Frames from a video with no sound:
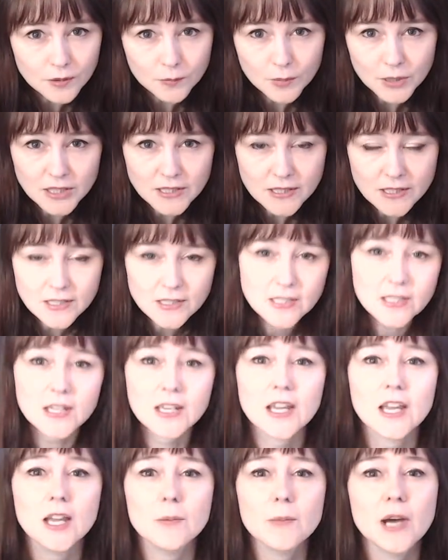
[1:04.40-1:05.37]
pieces that
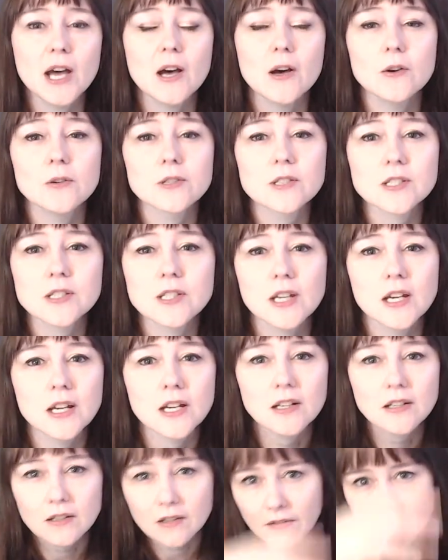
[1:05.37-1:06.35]
came out
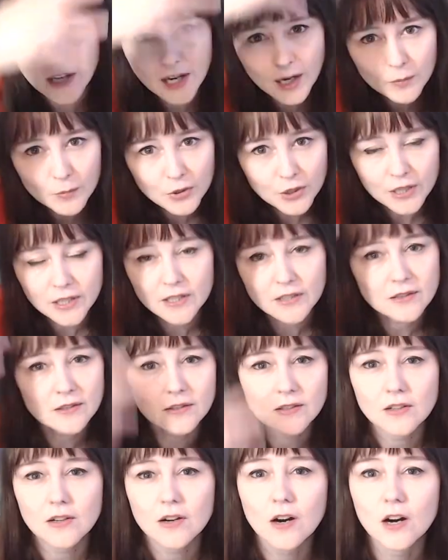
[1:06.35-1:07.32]
and elaborate
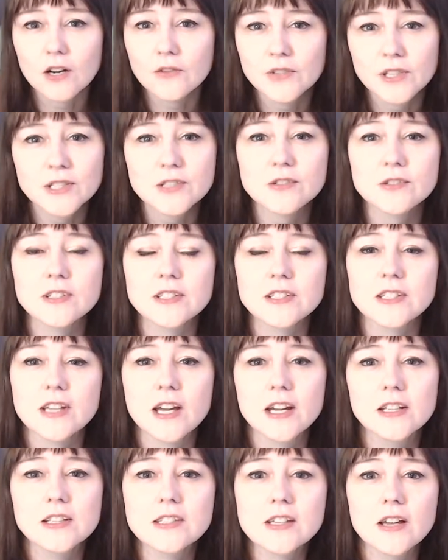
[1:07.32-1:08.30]
carvings or
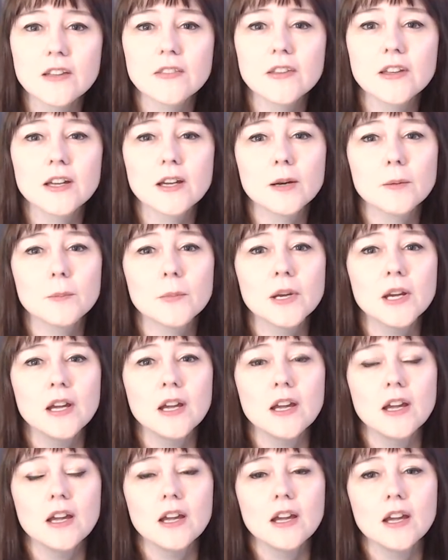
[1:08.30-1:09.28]
designs on them.
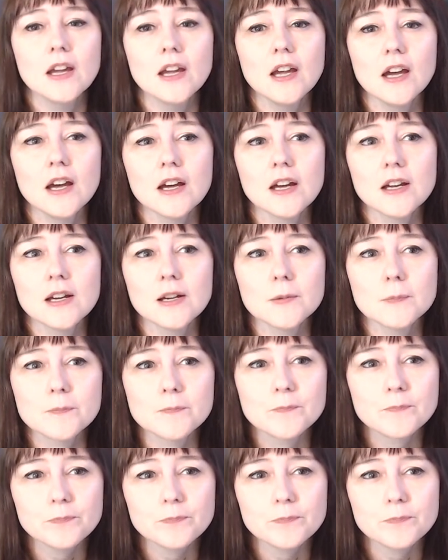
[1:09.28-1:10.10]
Um,